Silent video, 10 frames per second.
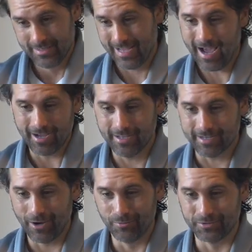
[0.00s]
It
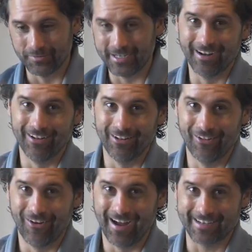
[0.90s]
helps me a
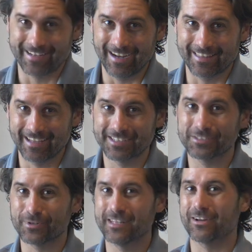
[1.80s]
lot. I think
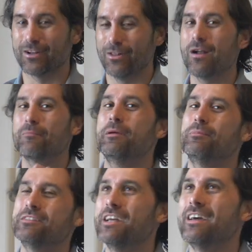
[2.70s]
it's really good. A lot of
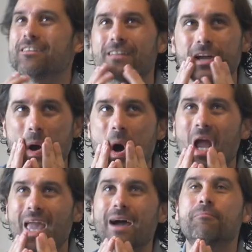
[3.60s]
people say they're like, oh, I
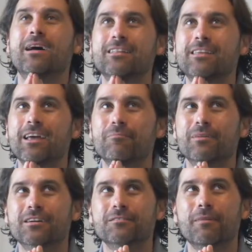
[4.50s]
can't meditate
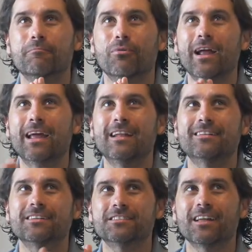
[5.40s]
because my brain
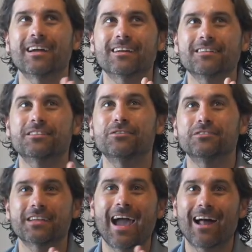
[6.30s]
just is too
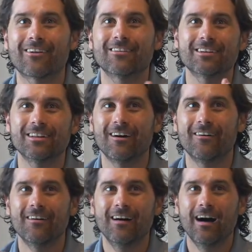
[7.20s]
scattered, You're
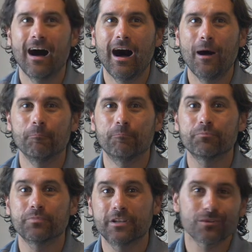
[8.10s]

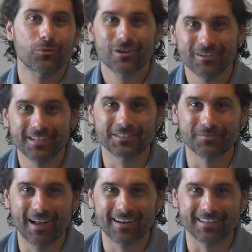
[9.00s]
the one who needs to
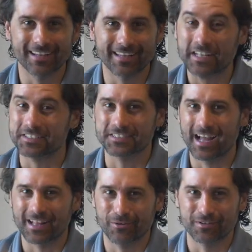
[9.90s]
meditate. That's
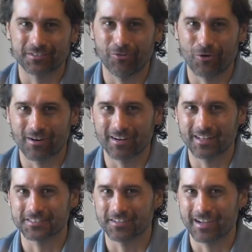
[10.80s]
exactly what it's for.
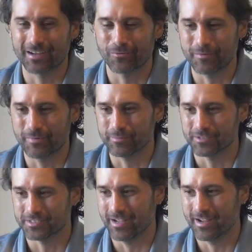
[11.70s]
That's like when people
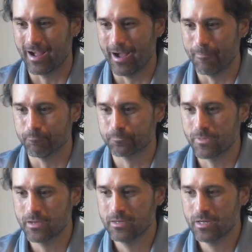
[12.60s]
say
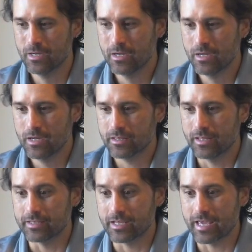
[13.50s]

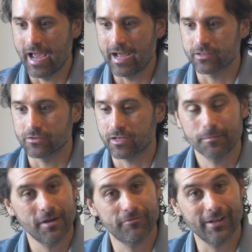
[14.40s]
that they're like, I'm
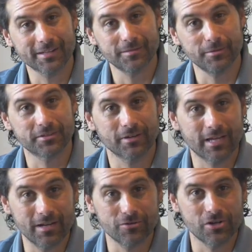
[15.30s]
not flexible, so I
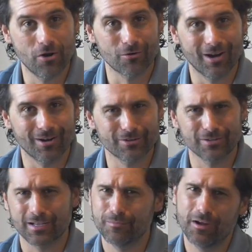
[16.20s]
can't do yoga. Or they're
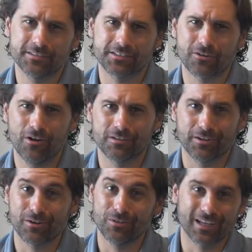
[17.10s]
like, I'm not strong,
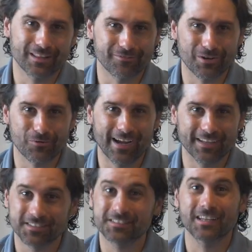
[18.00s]
so I don't like lifting
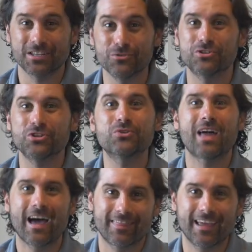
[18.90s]
weights. It's like you do
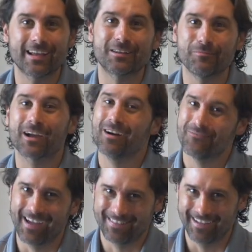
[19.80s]
that thing to become
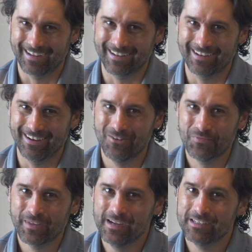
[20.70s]
that thing,
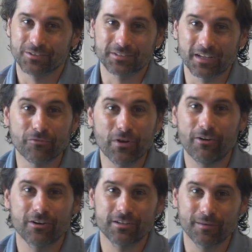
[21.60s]
So it's like if you have a
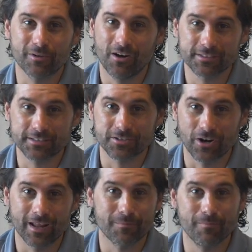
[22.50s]
hard time
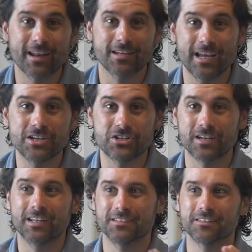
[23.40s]
concentrating,
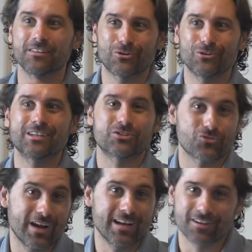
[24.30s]
meditation is literally
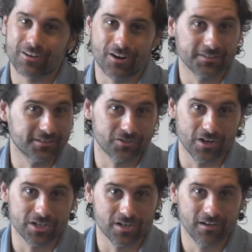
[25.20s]
training your
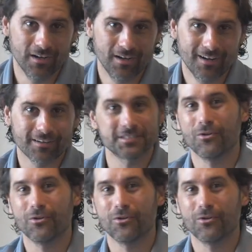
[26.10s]
concentration. Because the